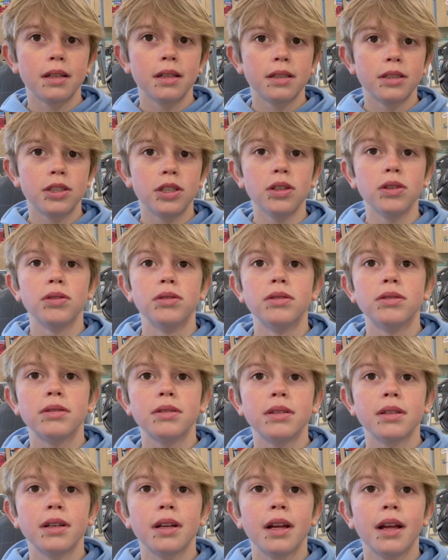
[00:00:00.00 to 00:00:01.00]
No. Two.
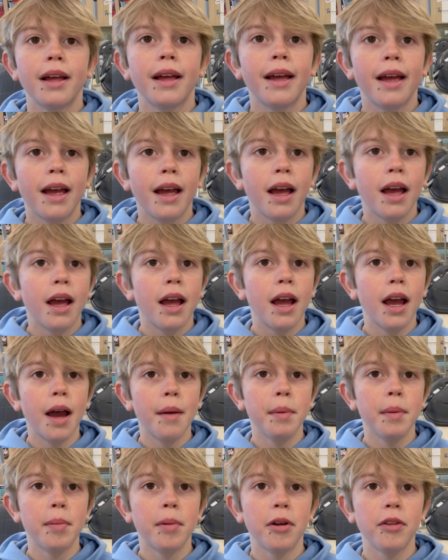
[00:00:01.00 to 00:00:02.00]
Two. Two.
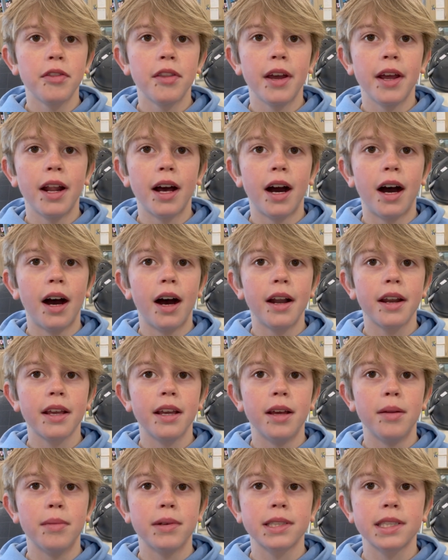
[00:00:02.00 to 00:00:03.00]
Happy birthday to
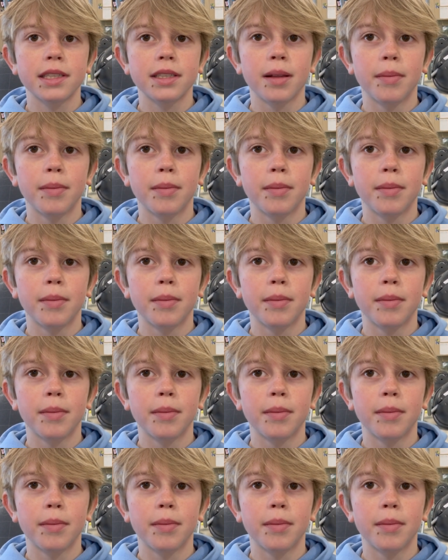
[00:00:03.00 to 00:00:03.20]
Ani and Mrs.